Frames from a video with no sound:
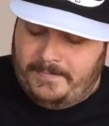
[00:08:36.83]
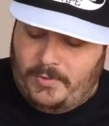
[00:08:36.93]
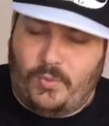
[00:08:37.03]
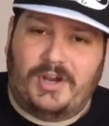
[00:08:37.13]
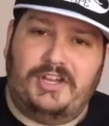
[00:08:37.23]

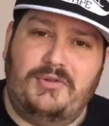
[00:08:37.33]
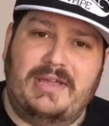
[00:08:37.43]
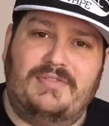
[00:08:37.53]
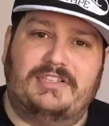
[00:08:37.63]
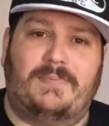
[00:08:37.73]
Where can you
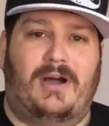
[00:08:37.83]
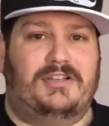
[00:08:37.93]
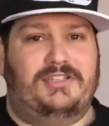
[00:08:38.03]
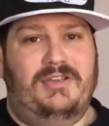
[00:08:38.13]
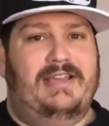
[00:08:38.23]
get this
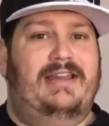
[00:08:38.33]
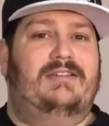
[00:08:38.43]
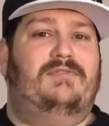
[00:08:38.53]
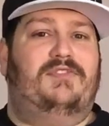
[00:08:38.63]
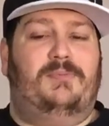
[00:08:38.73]
box? You can get it in
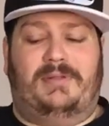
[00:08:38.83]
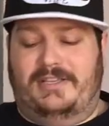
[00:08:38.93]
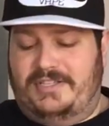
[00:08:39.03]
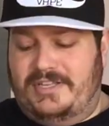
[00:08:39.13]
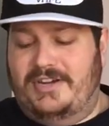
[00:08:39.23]
a few
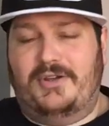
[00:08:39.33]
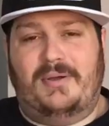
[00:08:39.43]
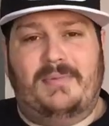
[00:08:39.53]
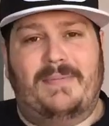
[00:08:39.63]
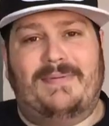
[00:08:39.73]
places. I know a
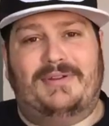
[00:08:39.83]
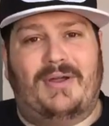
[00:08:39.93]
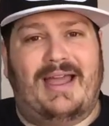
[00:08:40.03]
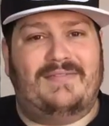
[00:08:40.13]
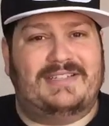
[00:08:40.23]
lot of people don't
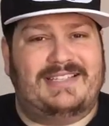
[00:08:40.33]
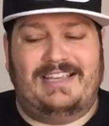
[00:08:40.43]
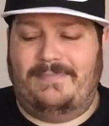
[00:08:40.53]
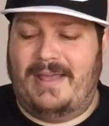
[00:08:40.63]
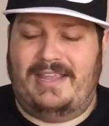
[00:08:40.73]
haven't
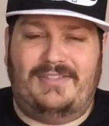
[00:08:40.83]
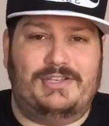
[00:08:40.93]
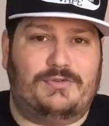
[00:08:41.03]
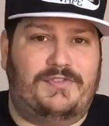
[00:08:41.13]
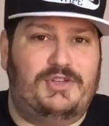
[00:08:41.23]
seen many of
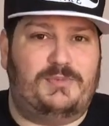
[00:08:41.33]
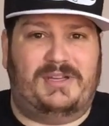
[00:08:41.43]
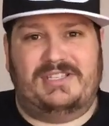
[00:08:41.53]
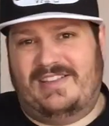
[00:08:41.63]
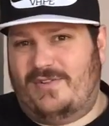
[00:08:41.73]
these reviews
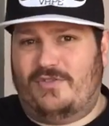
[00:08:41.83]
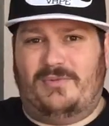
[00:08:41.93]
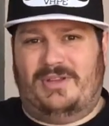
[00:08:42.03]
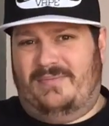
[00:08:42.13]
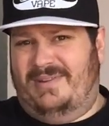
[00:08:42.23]
because they've
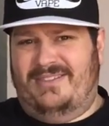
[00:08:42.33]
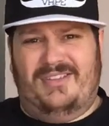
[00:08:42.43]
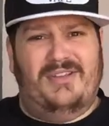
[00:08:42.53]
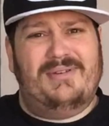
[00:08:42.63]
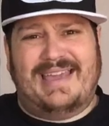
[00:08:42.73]
only been in
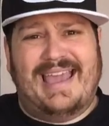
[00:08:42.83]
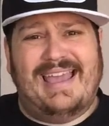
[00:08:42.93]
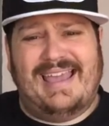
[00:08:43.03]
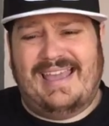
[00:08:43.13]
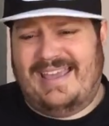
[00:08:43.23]
the
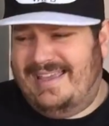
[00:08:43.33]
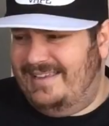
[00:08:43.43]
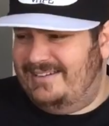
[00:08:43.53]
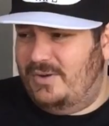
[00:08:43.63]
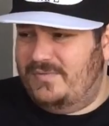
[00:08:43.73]
UK
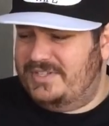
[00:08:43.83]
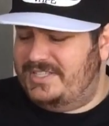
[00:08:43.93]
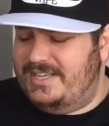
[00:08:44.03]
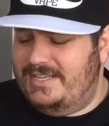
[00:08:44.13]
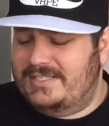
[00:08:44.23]
and
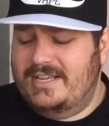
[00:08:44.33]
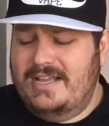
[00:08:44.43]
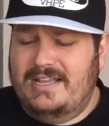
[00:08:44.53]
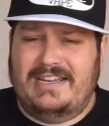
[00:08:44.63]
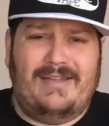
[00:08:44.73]
overseas.
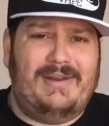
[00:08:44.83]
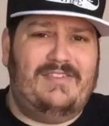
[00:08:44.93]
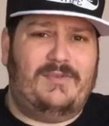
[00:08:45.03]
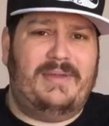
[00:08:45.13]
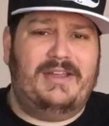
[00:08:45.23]
Not many of
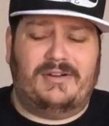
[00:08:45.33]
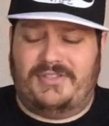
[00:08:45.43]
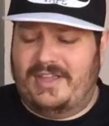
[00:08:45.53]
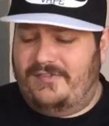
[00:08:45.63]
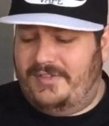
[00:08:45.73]
them here.
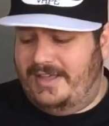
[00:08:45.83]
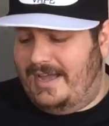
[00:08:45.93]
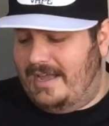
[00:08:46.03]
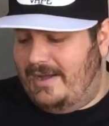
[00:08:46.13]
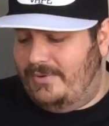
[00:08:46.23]
Thankfully, I
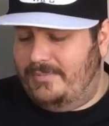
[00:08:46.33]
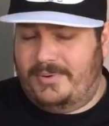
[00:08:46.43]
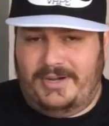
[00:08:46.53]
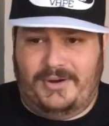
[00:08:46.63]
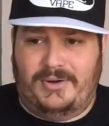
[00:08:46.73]
got one
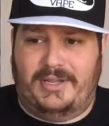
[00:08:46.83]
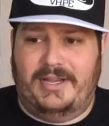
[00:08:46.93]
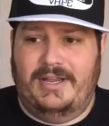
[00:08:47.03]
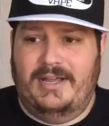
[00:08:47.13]
pretty early.